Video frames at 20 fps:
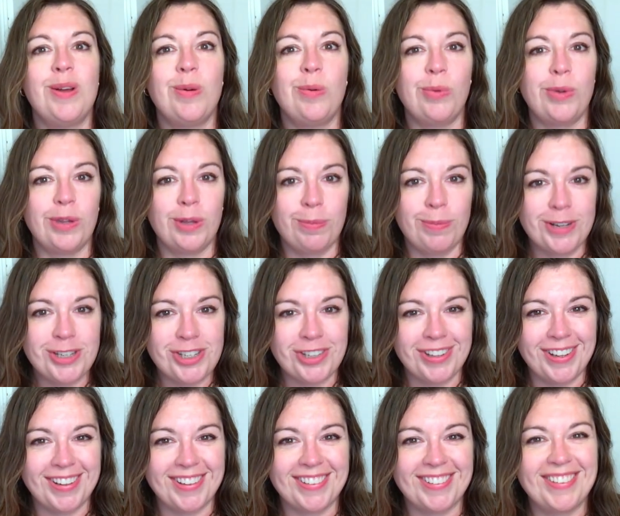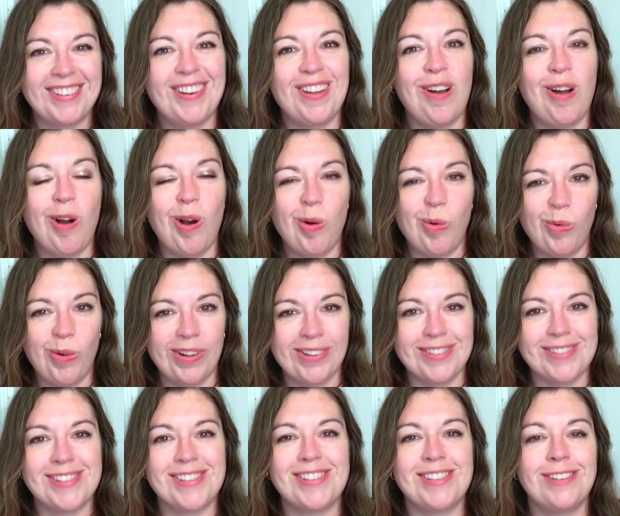we capitulate our
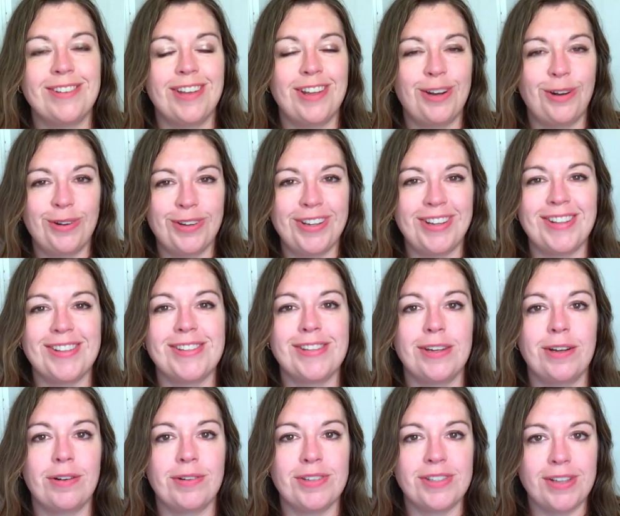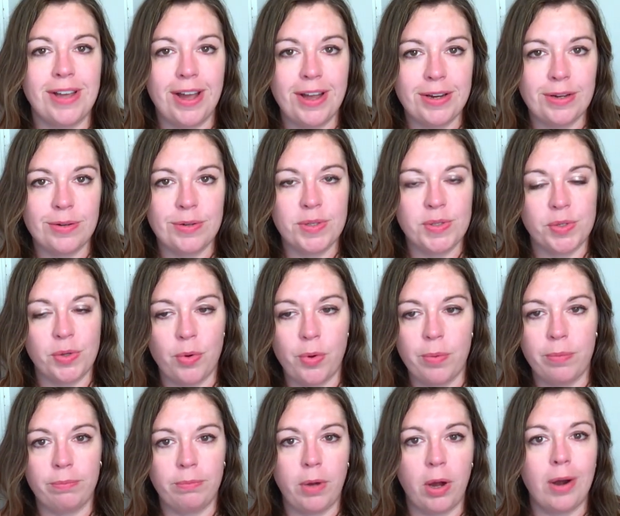wants and our needs and our desires. So
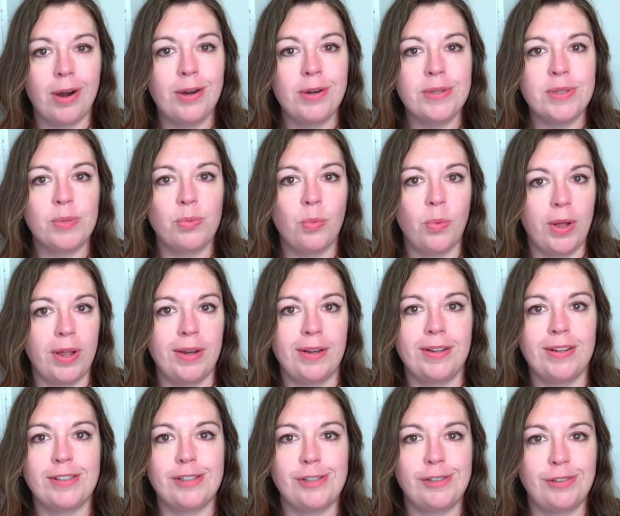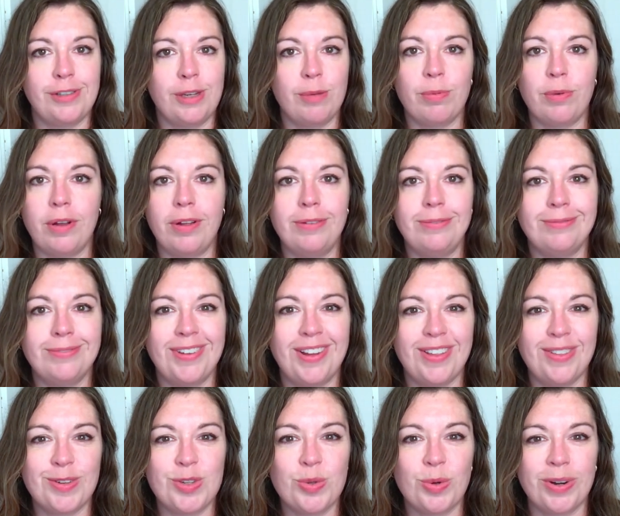Mars went into Libra on
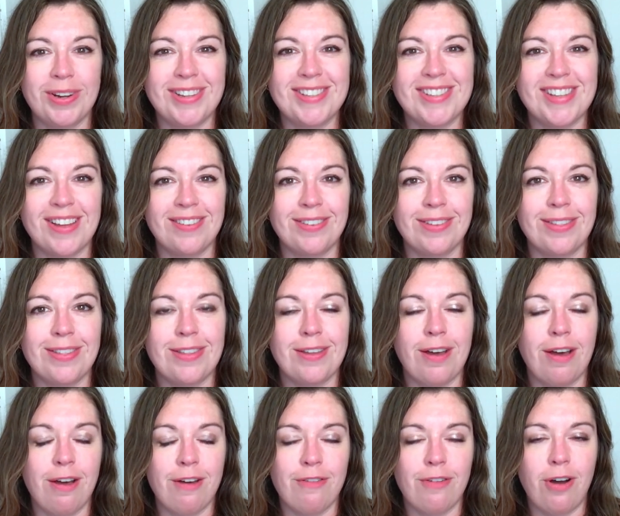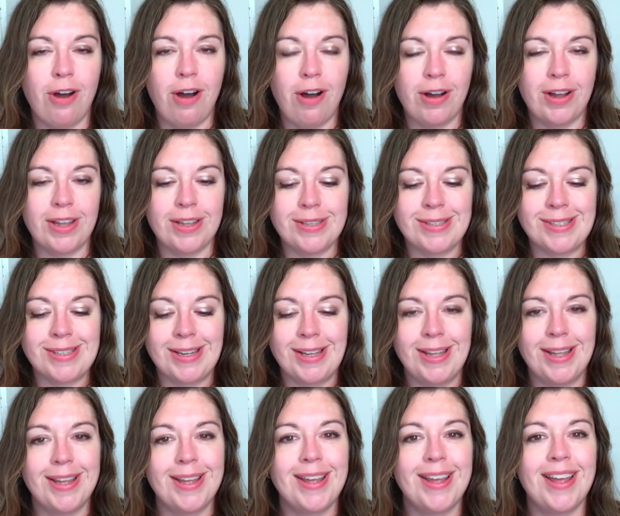the twenty-seventh of August.
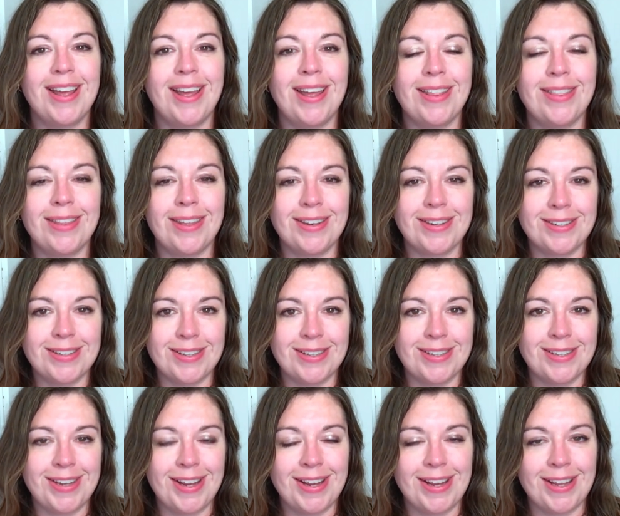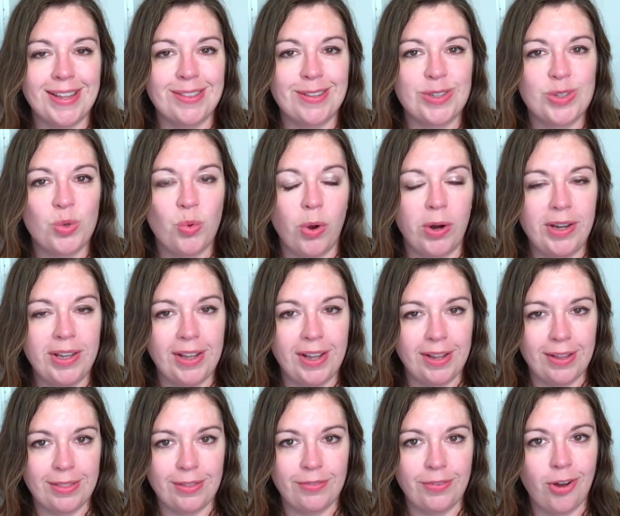And then today, the
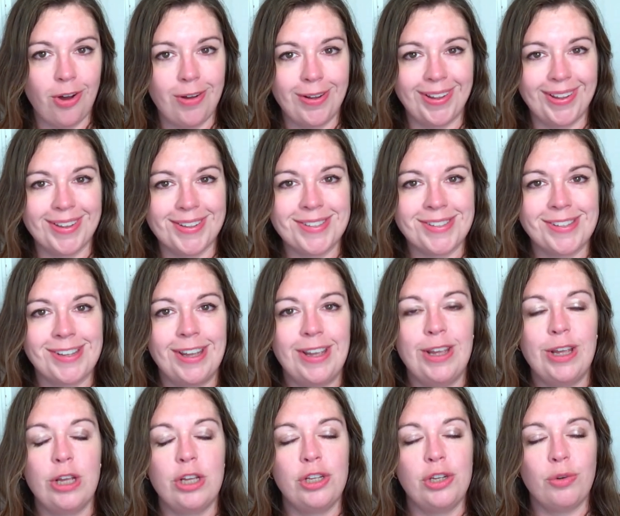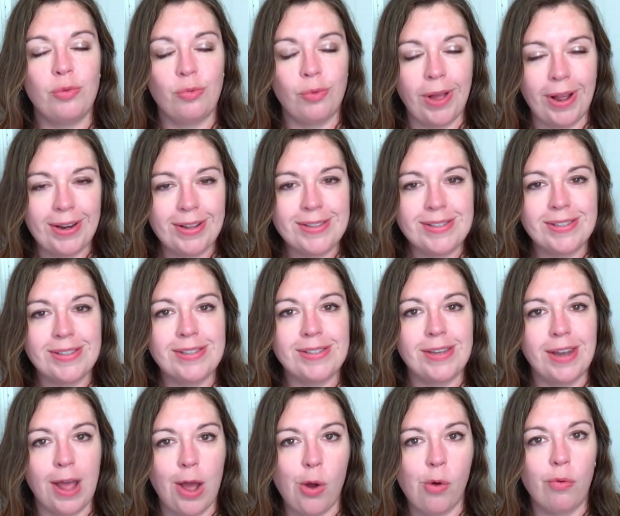twenty-eighth of August, Uranus is
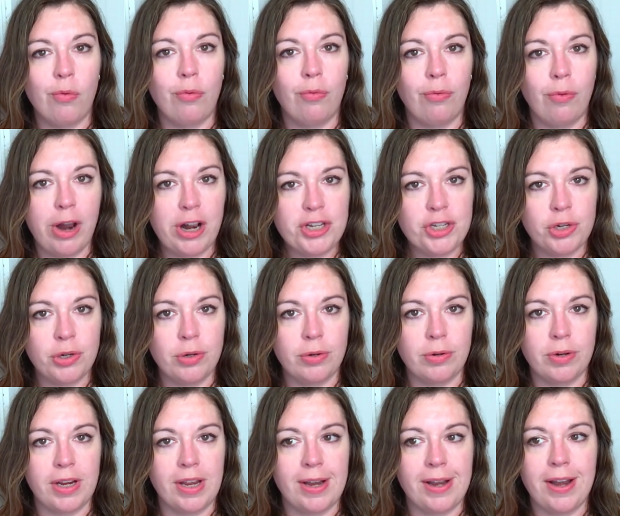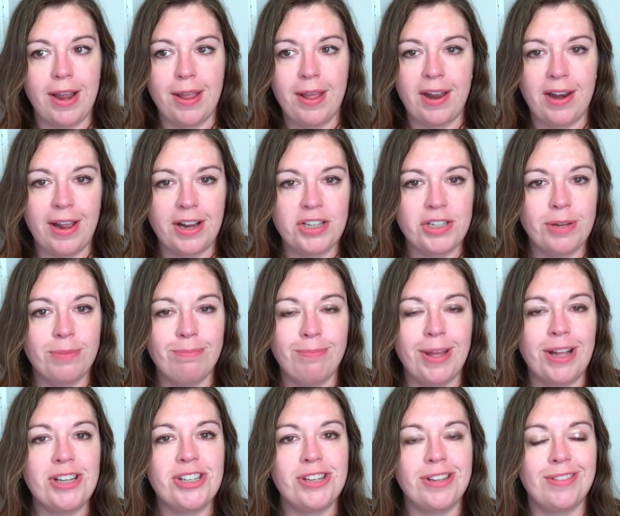now retrograde. And I actually
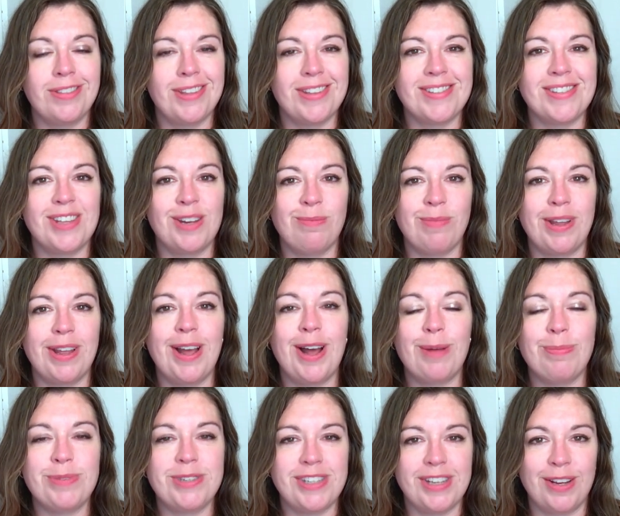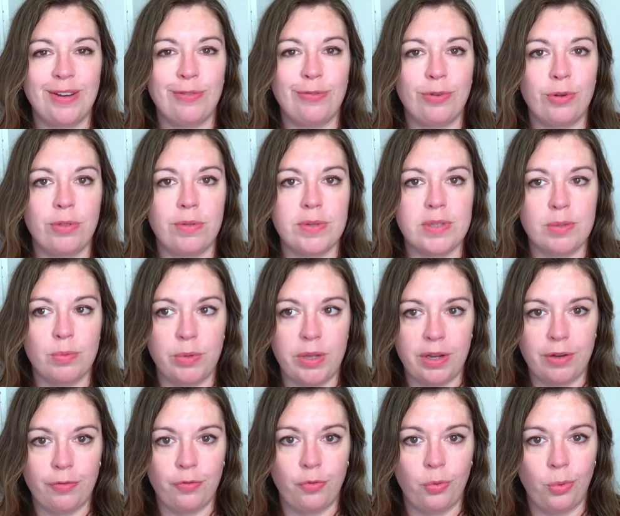mentioned this in my update for this
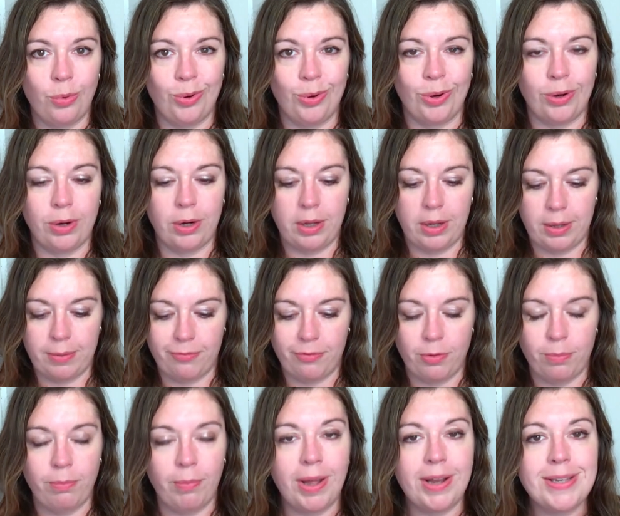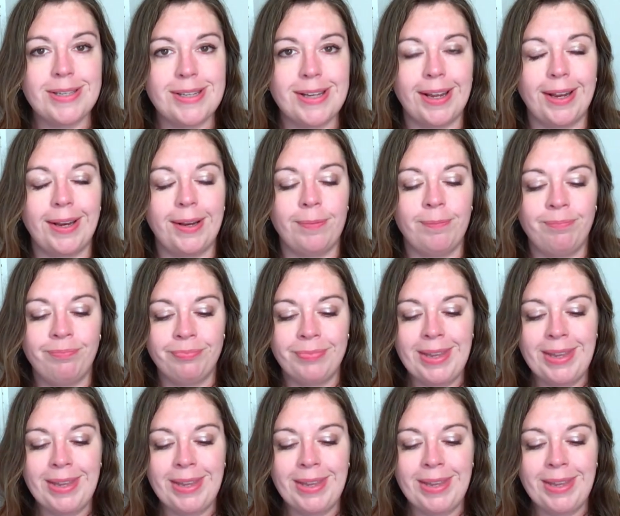week for, uh, for Monday.